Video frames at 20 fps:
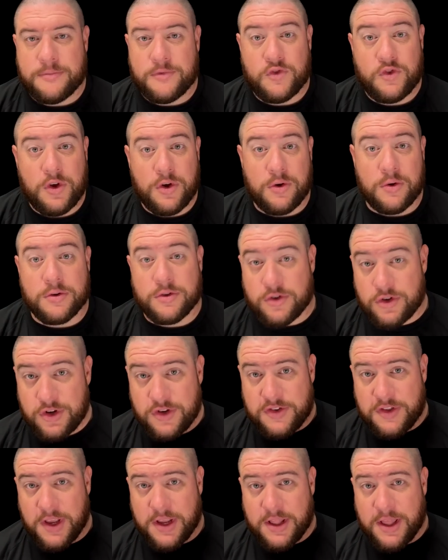So,
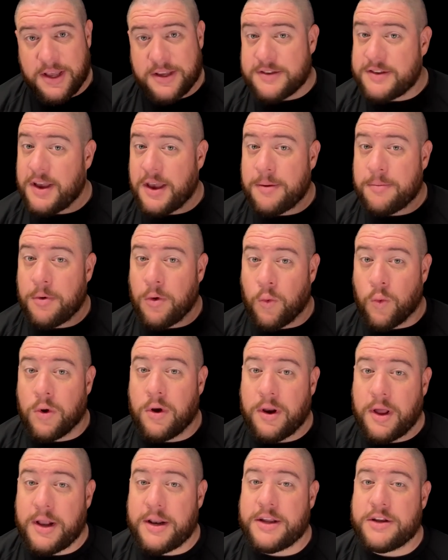just like last time, we're
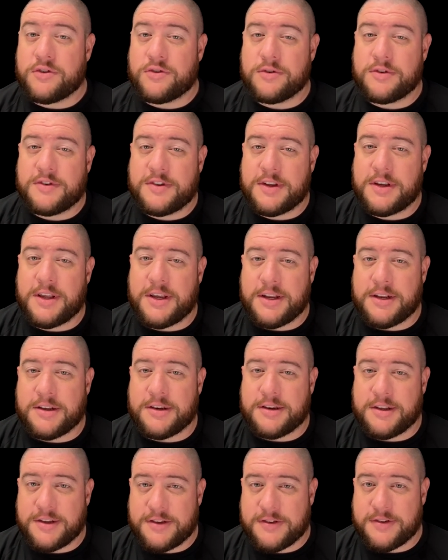not interested
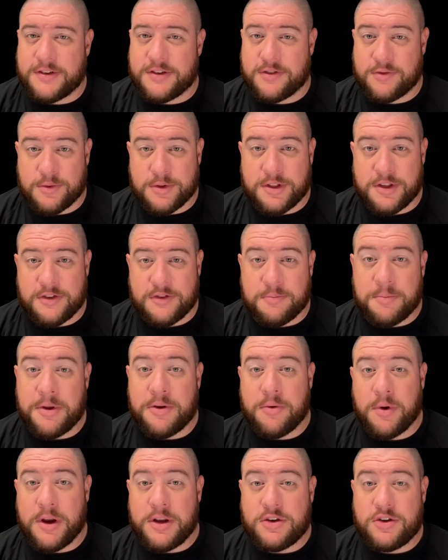in distance with these
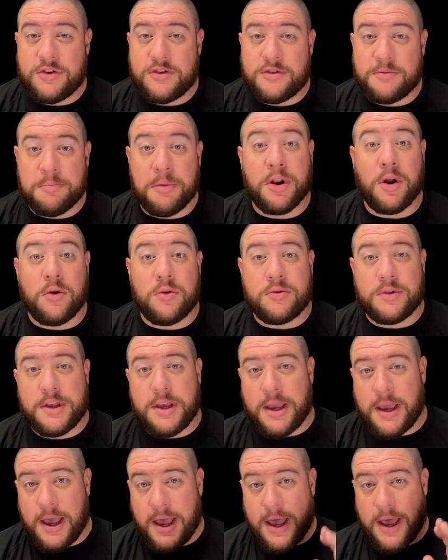midranges, but
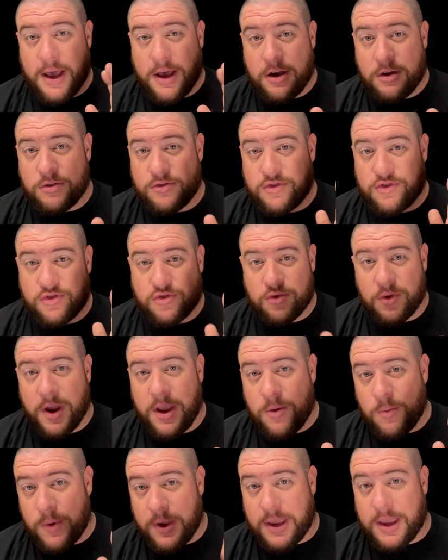only how
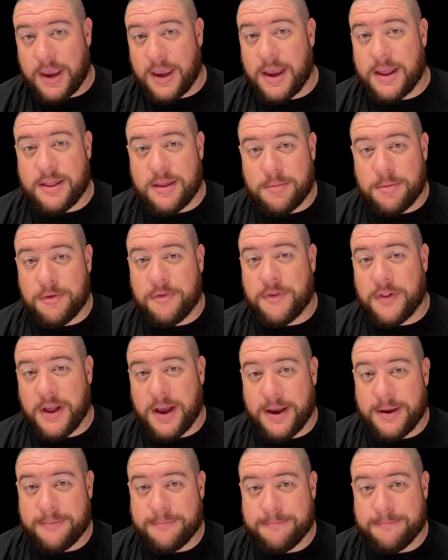straight we can get them to fly.